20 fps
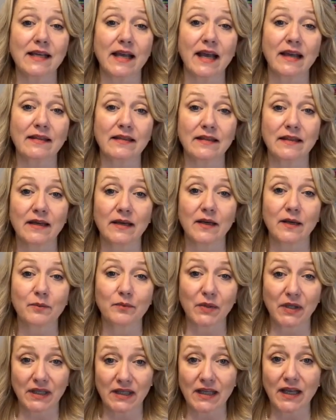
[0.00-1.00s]
got the
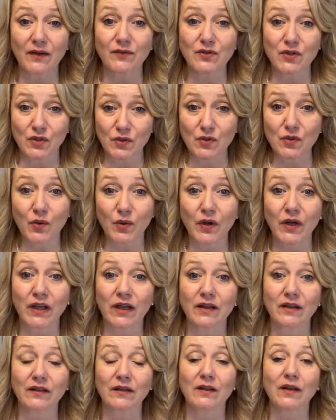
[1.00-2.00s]
PDF
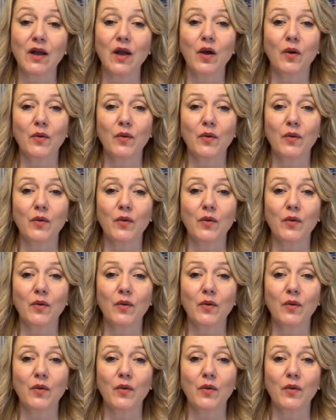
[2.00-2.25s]
tutorial